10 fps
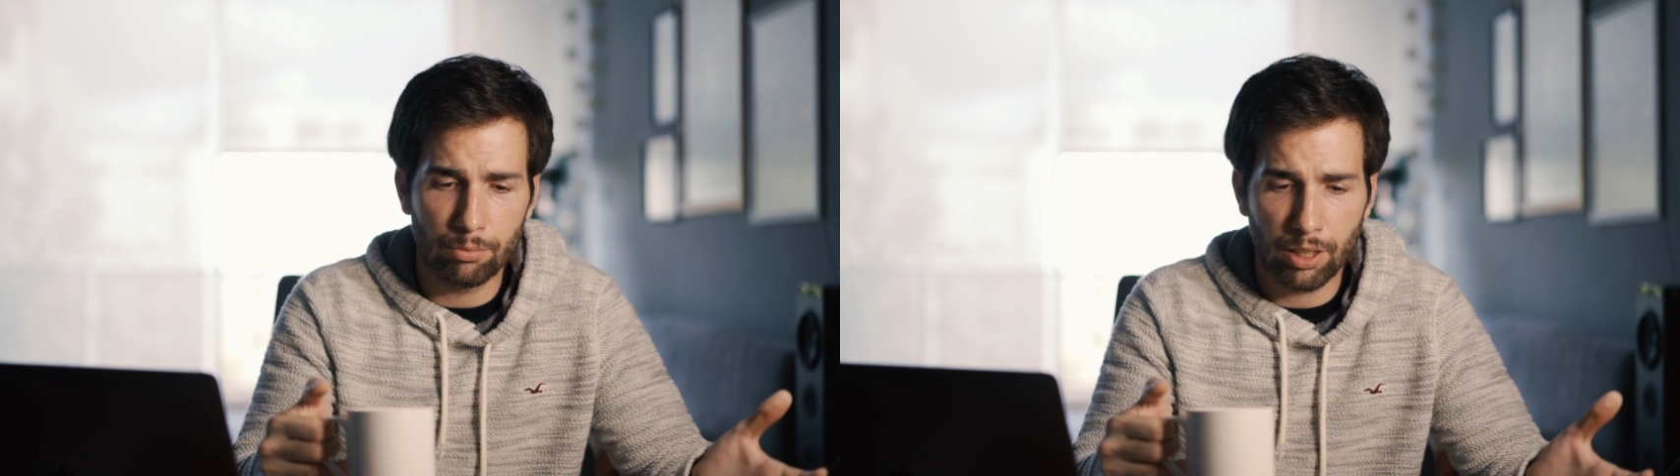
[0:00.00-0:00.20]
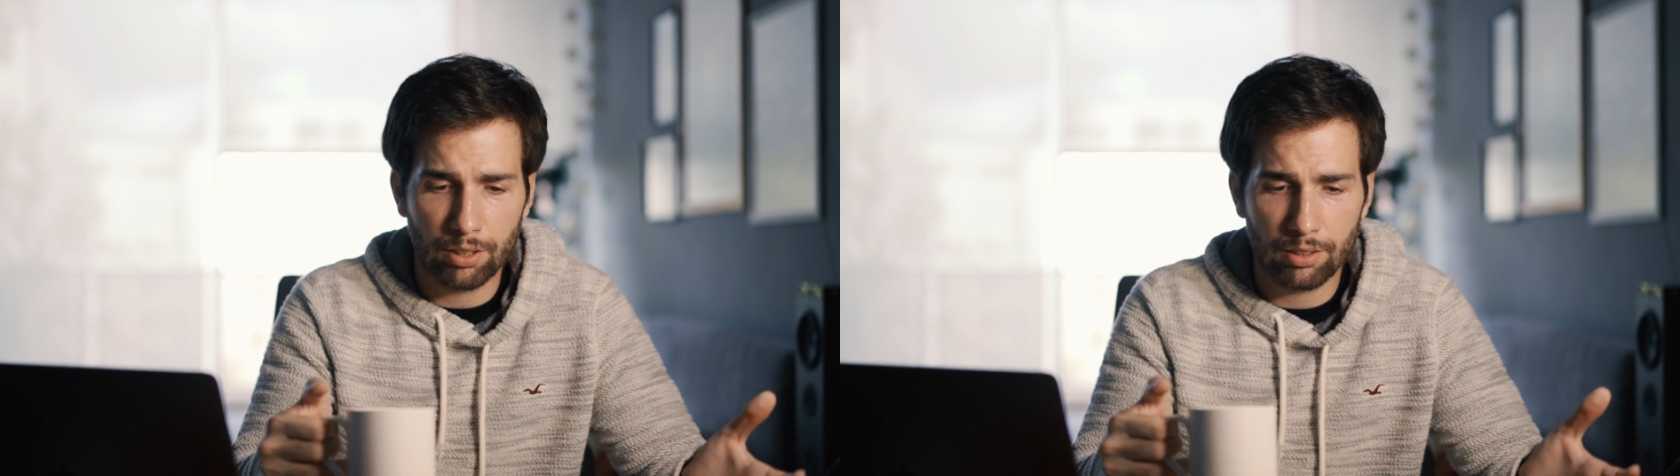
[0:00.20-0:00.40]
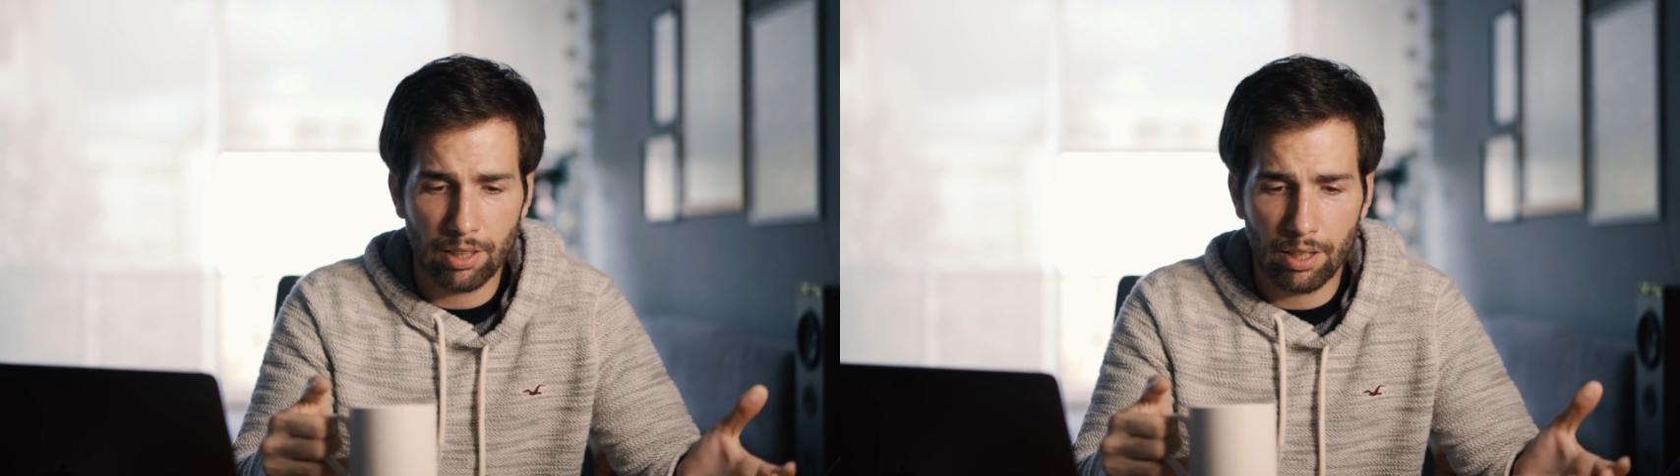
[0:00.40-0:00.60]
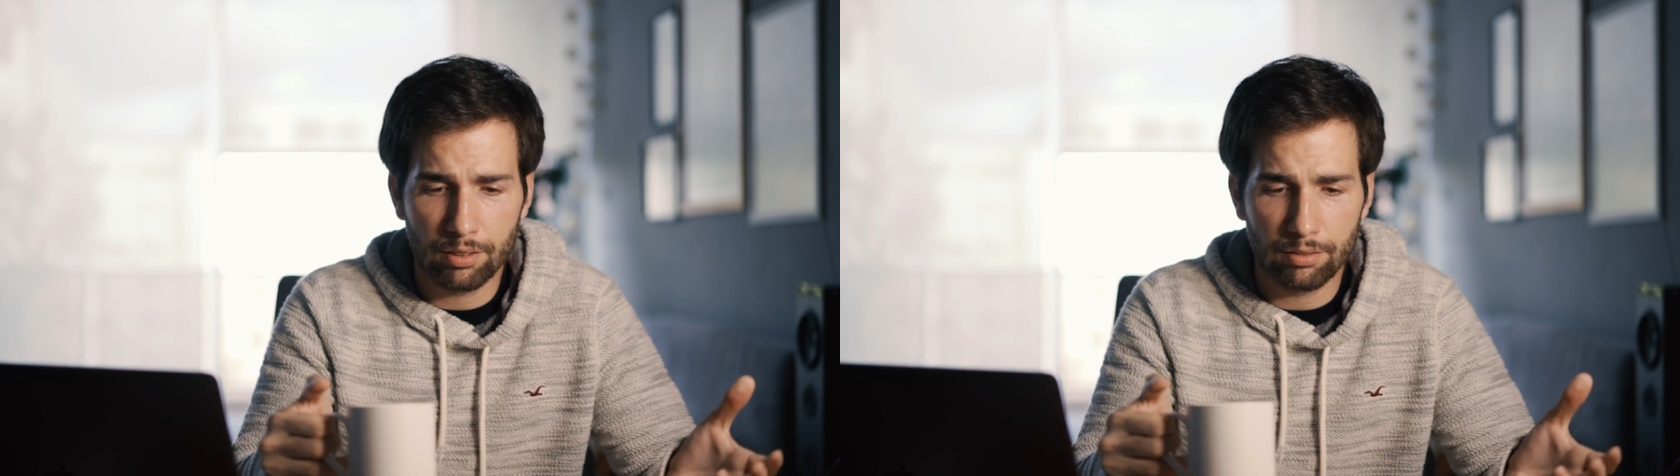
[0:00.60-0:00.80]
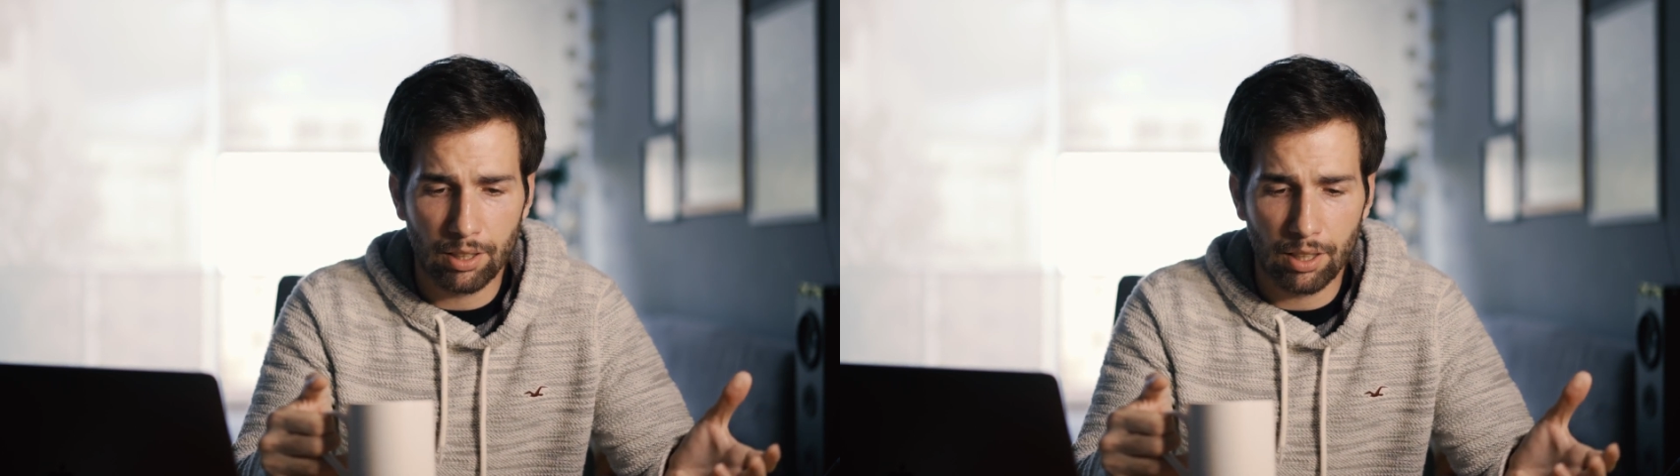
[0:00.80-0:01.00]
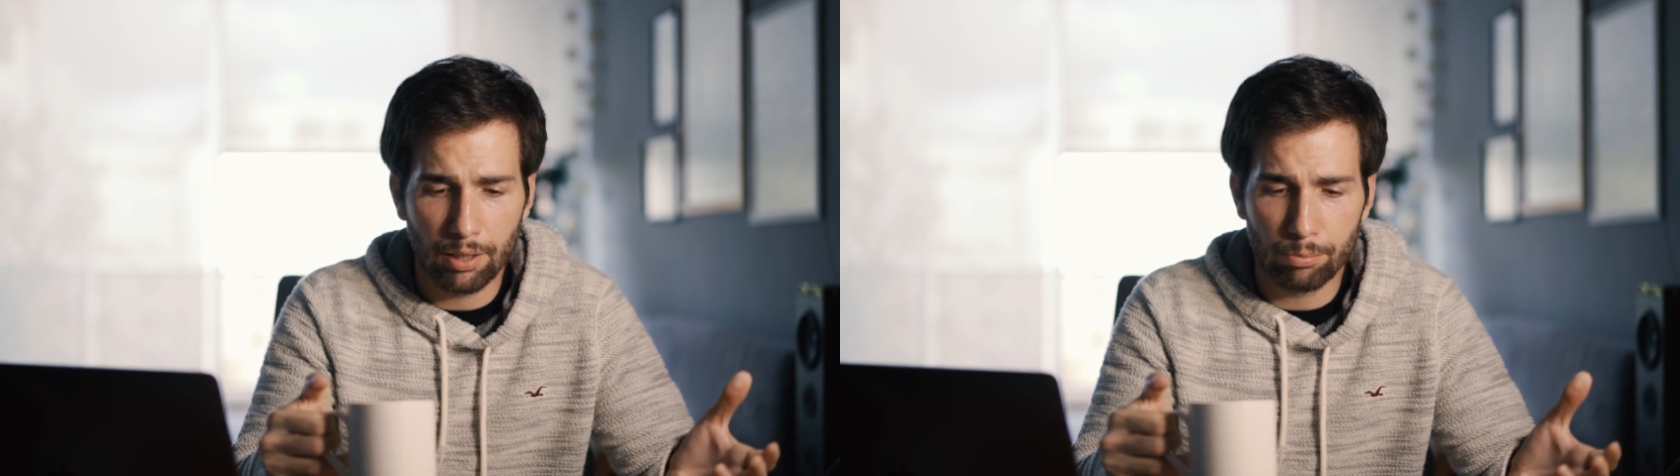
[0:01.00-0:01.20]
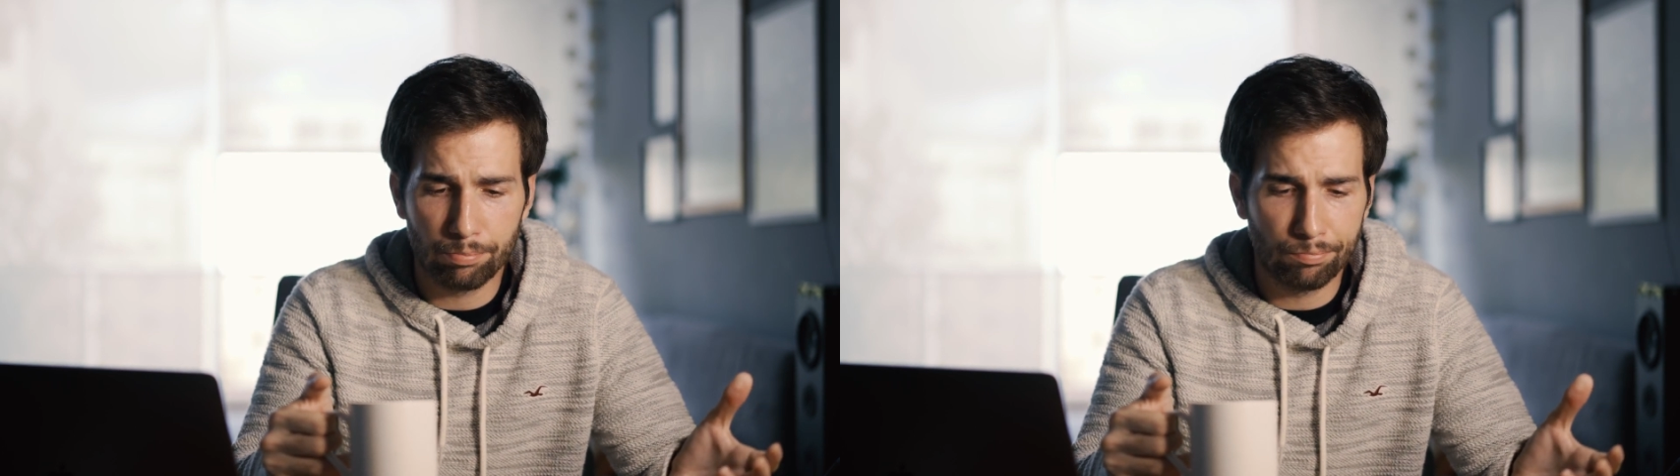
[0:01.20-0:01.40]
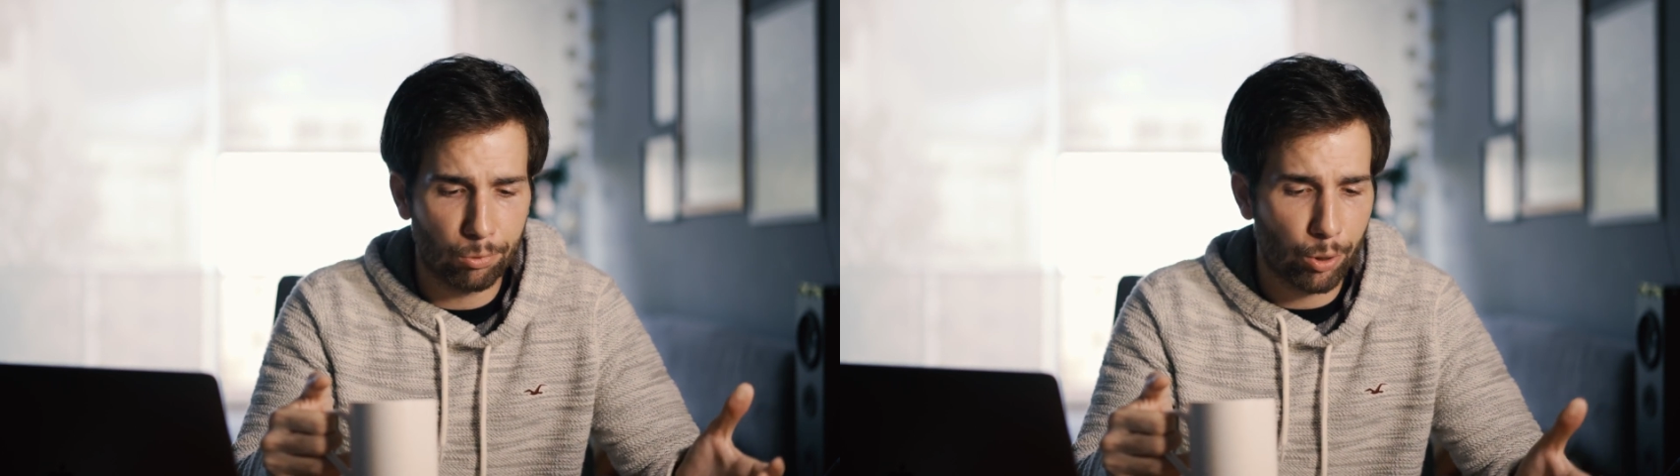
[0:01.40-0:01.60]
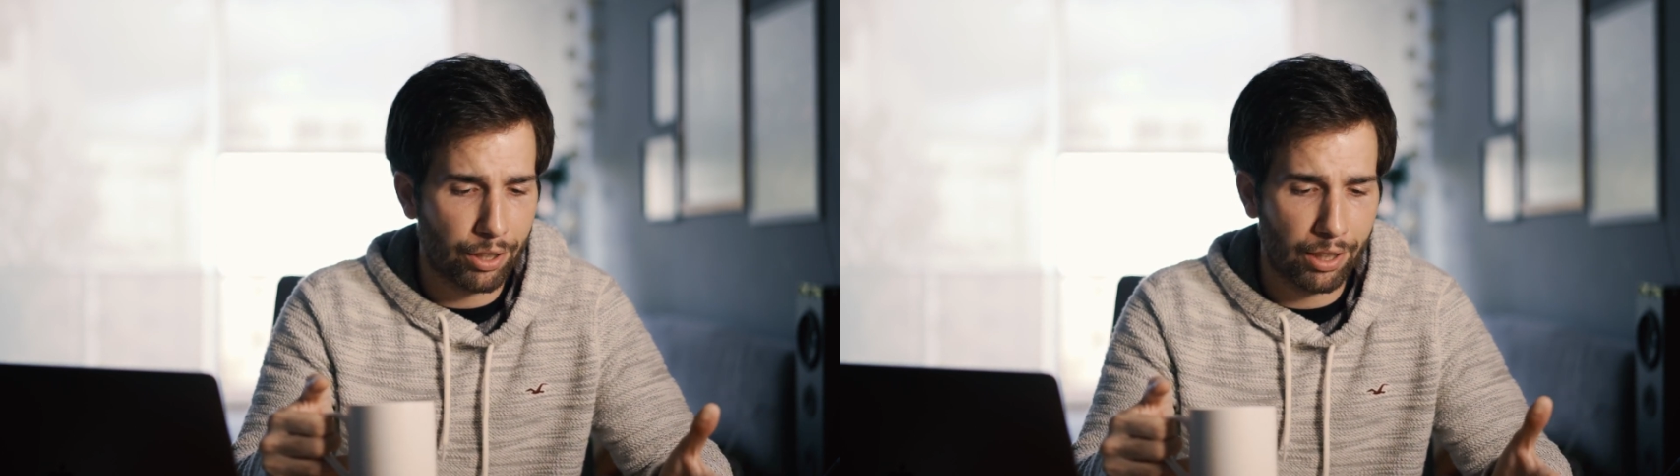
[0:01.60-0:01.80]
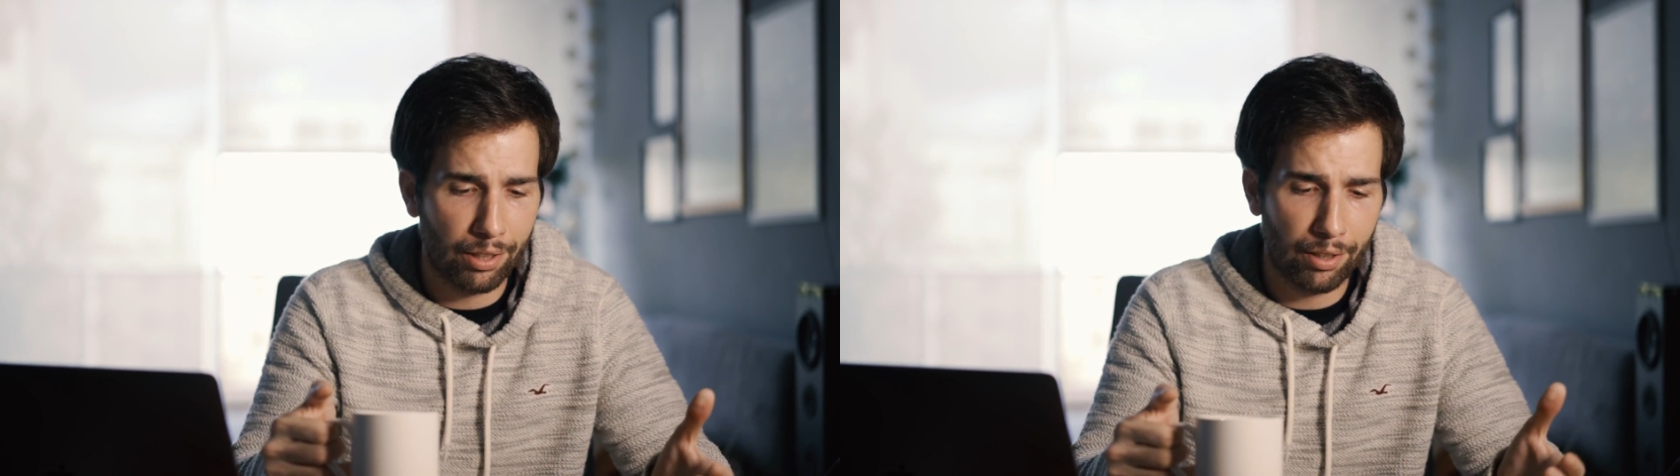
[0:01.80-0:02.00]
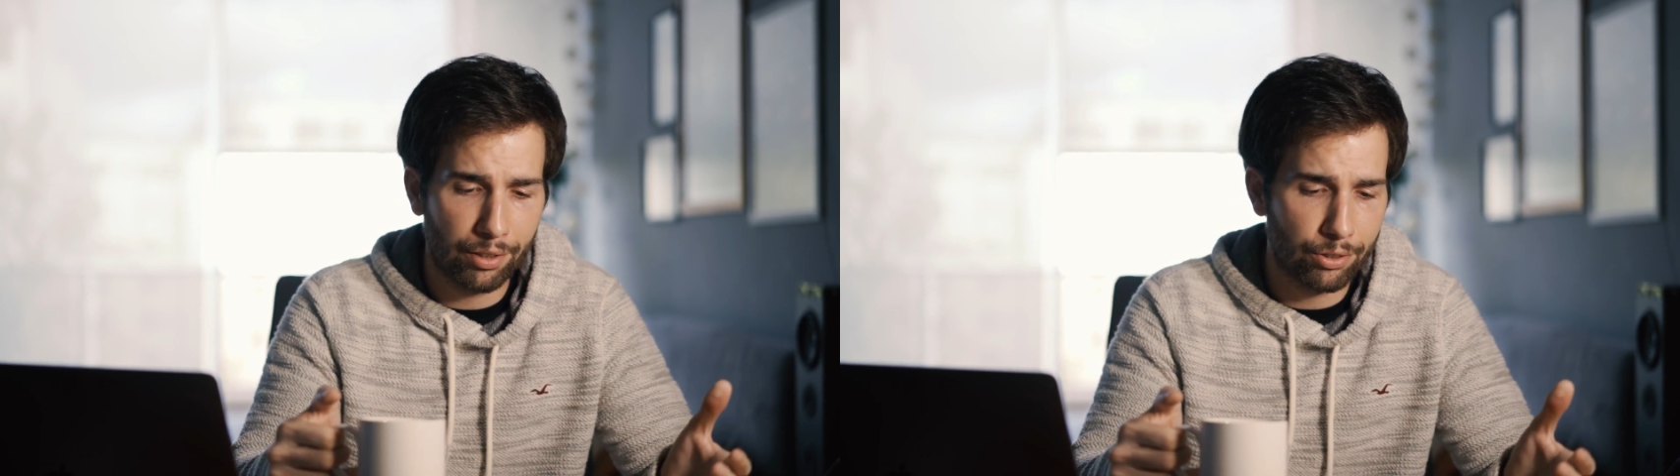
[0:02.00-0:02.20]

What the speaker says: well, as I said, working.